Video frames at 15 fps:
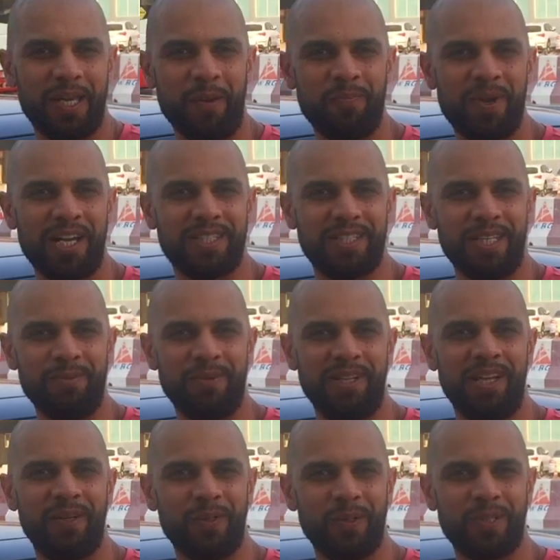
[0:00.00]
welcome back to
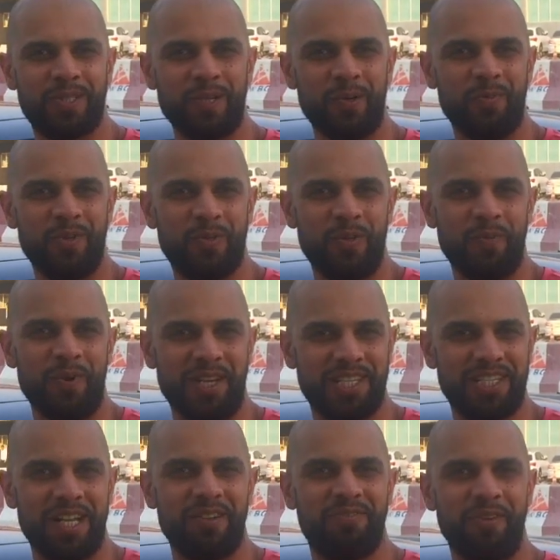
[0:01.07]
Imola Auto between
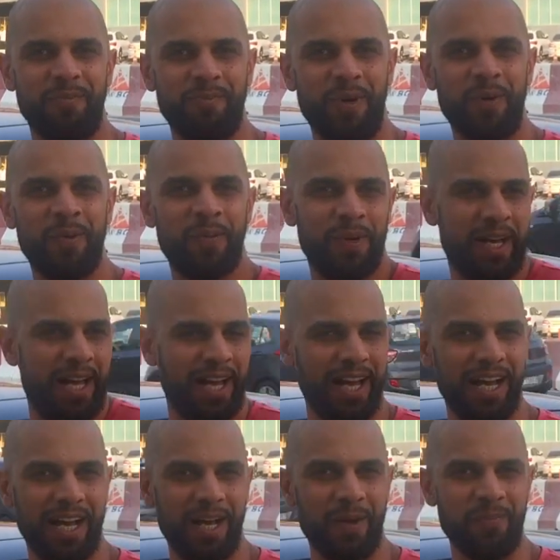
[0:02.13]
myself and Mo.
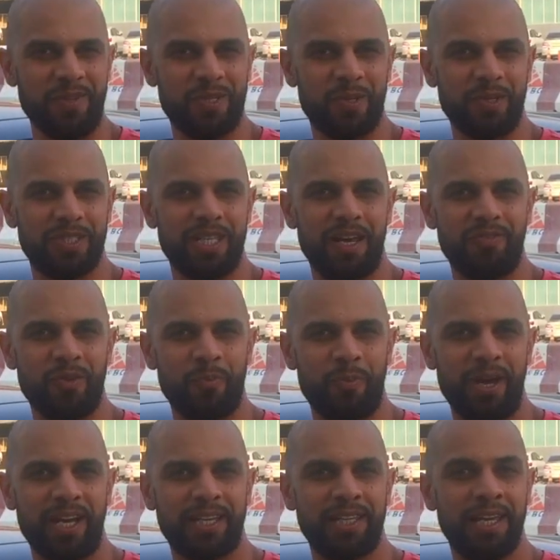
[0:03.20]
It's good to have you
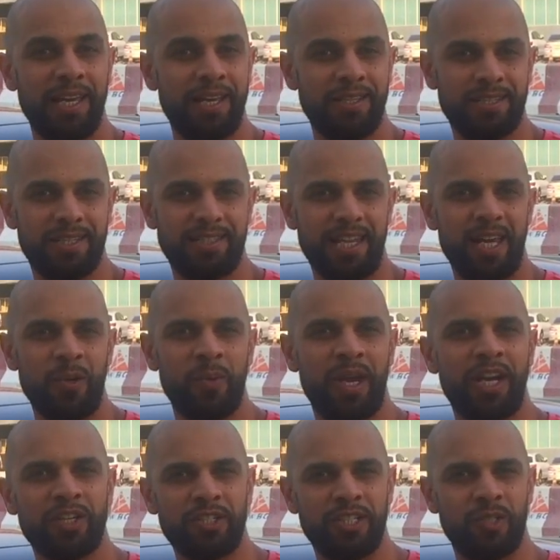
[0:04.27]
back. Today we're
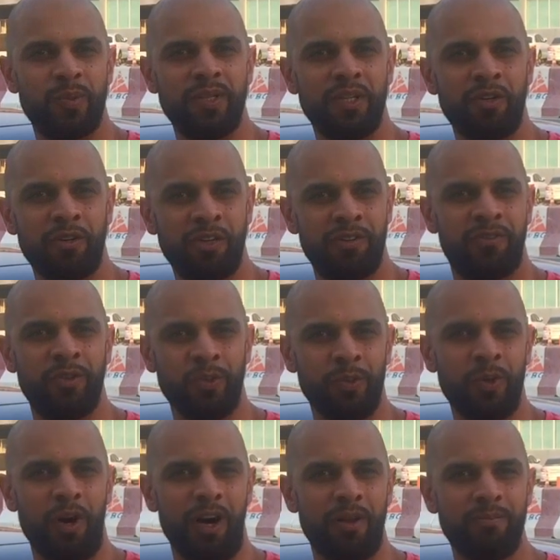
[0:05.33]
actually doing a
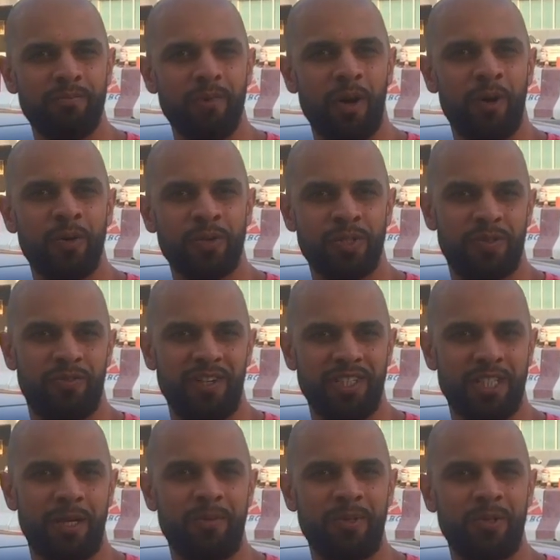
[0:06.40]
review on Mo's
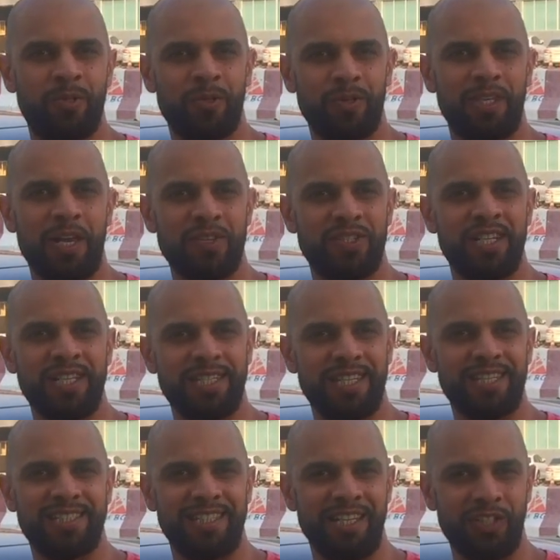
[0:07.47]
VW
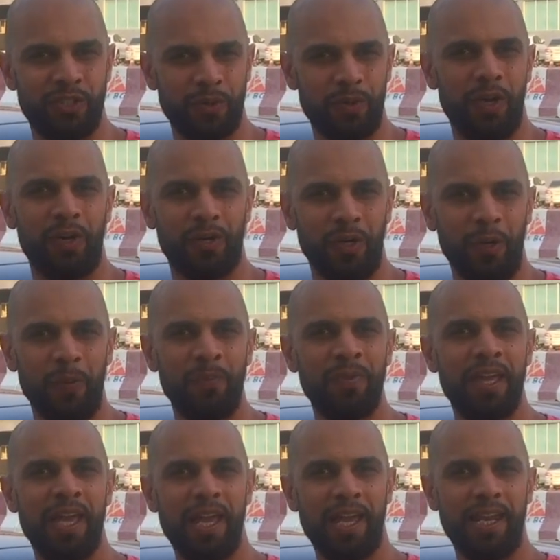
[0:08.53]
2016 Scirocco.
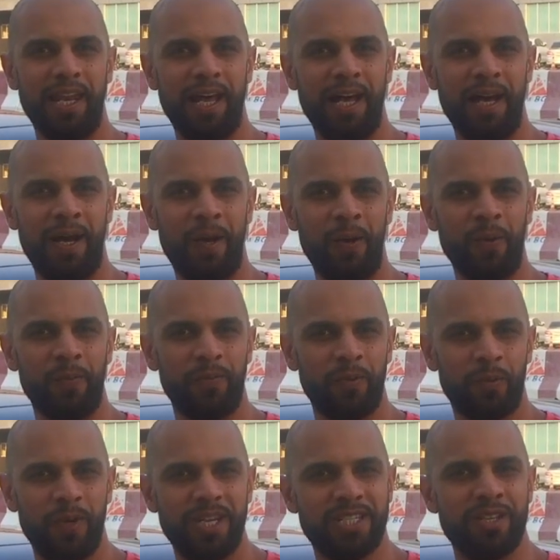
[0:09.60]
Now,
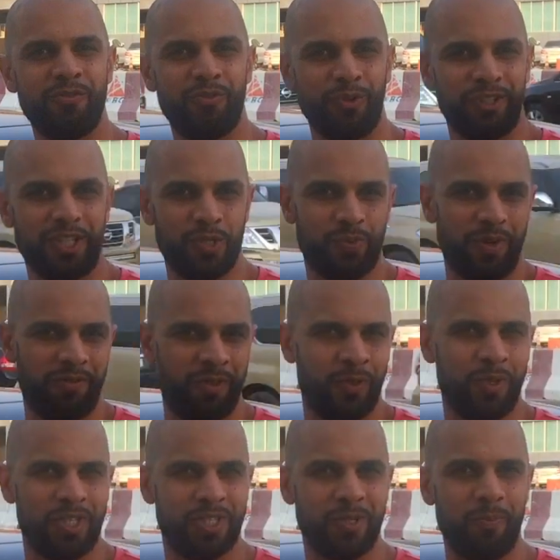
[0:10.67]
the reason for this
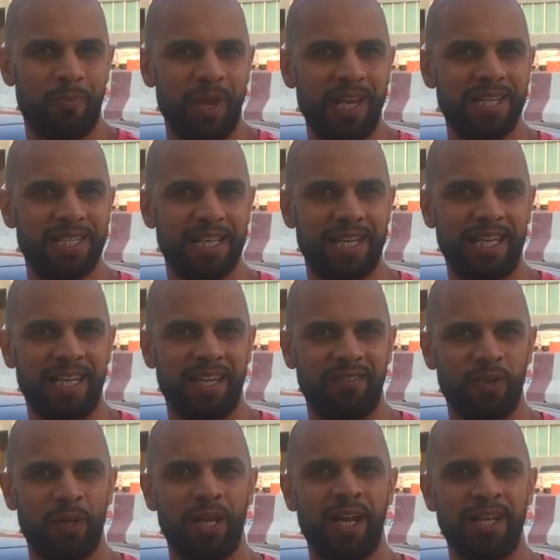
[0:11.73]
review is to basically
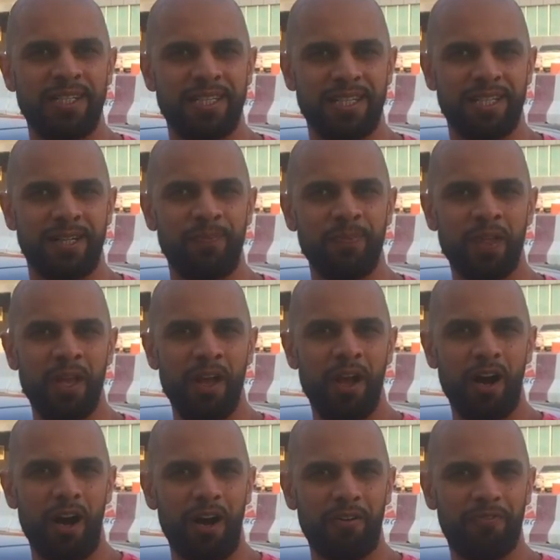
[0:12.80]
give you an idea
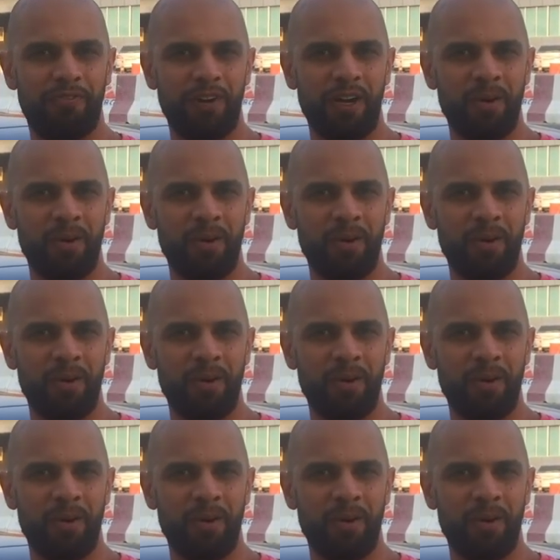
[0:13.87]
of